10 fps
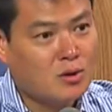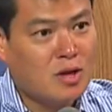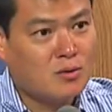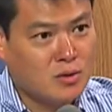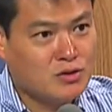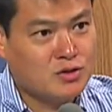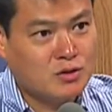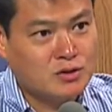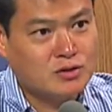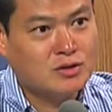a lot of
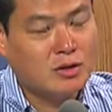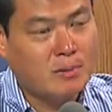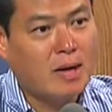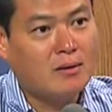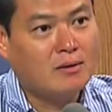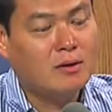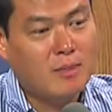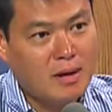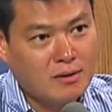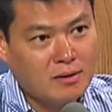research
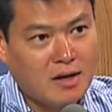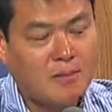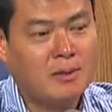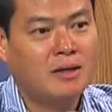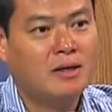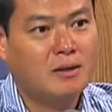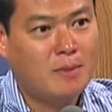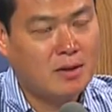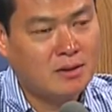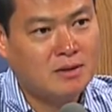about their company,
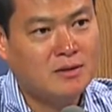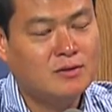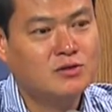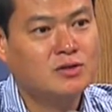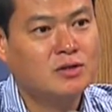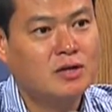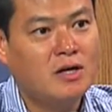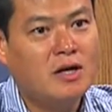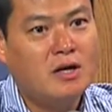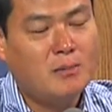about the industry,
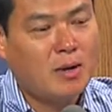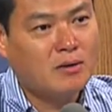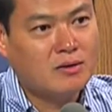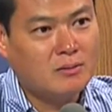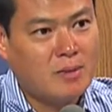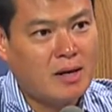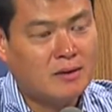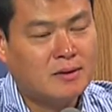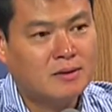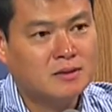about the
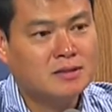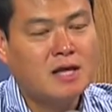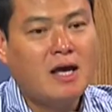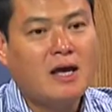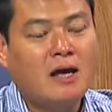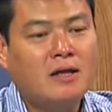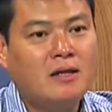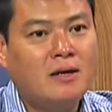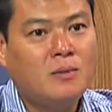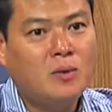competitors, and
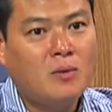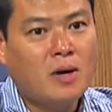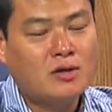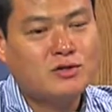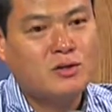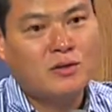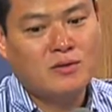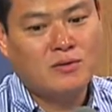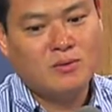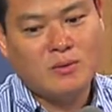then we will actually go
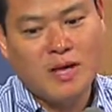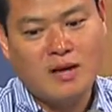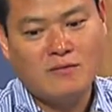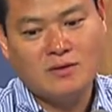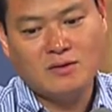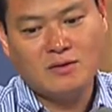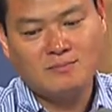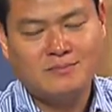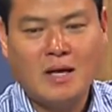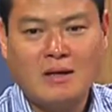through. We have
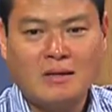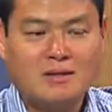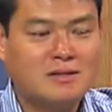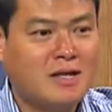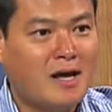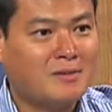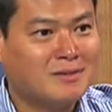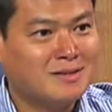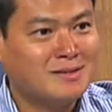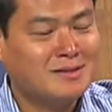
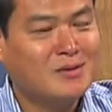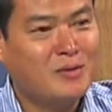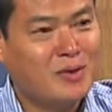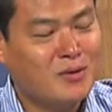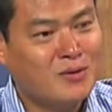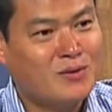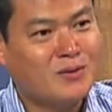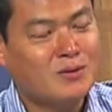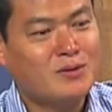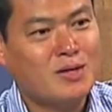steps that we go
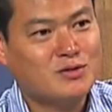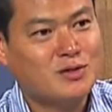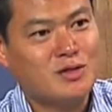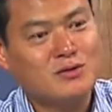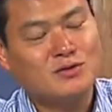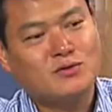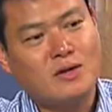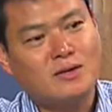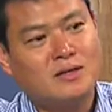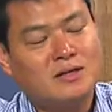through to actually
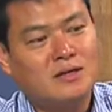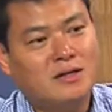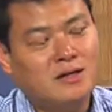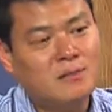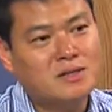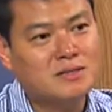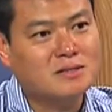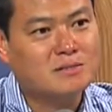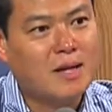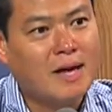construct the
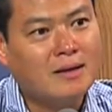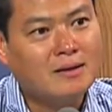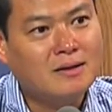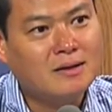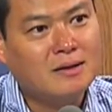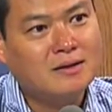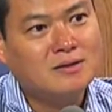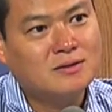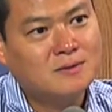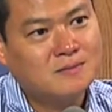business plan. To
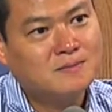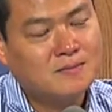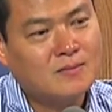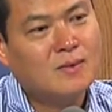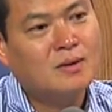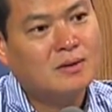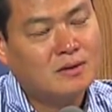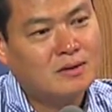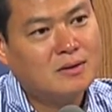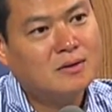change
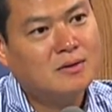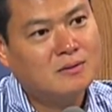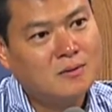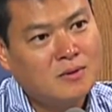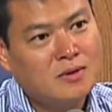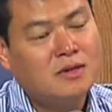the course.